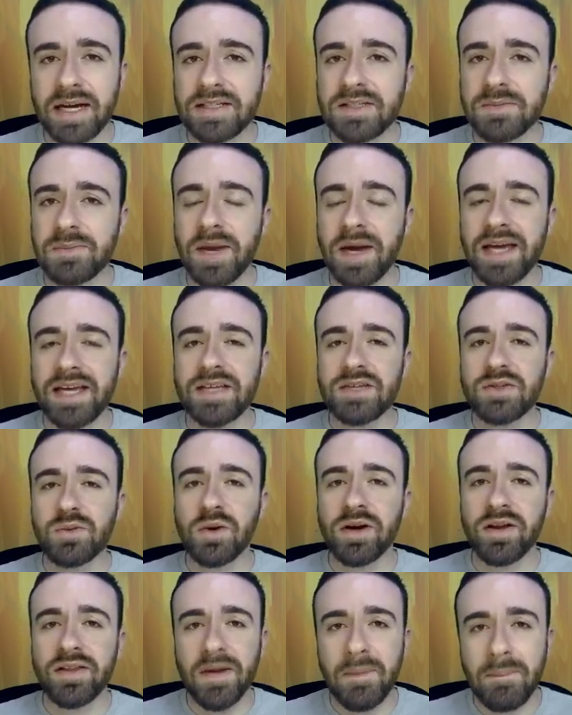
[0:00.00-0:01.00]
Spike is
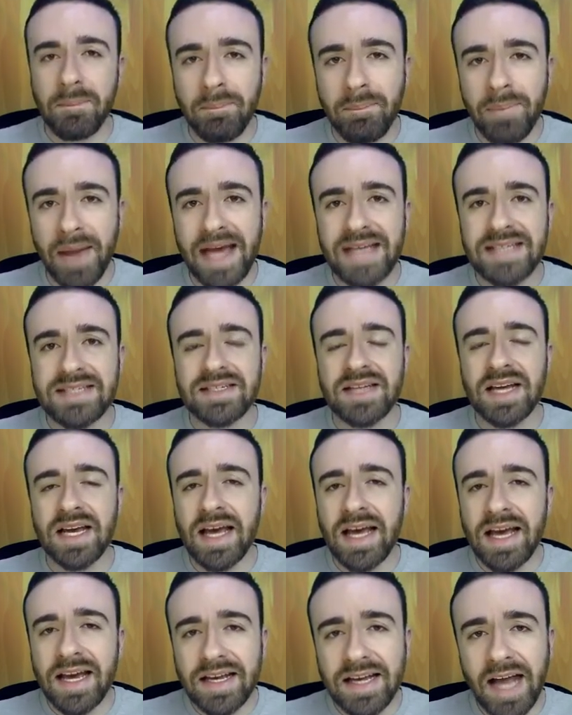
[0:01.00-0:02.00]
one of the best
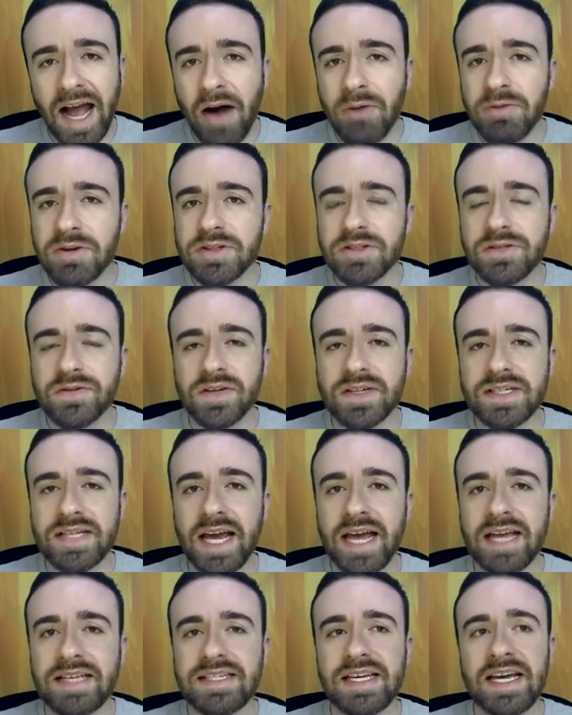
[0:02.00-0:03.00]
counters for
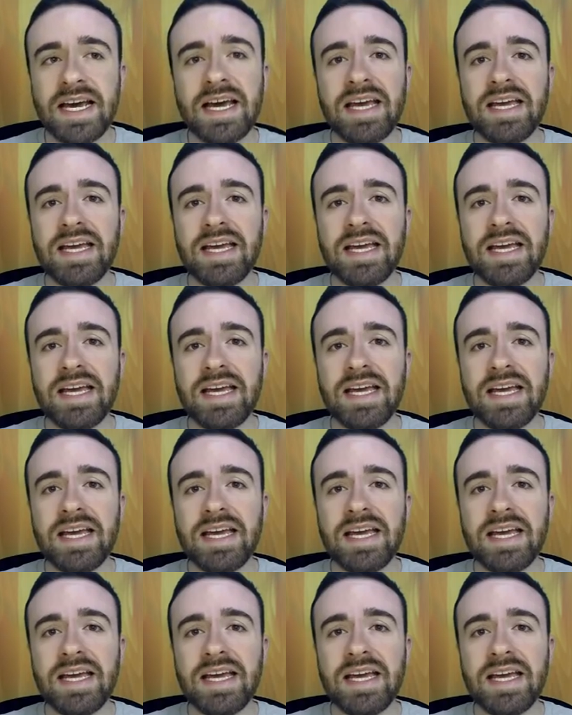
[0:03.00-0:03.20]
tanks.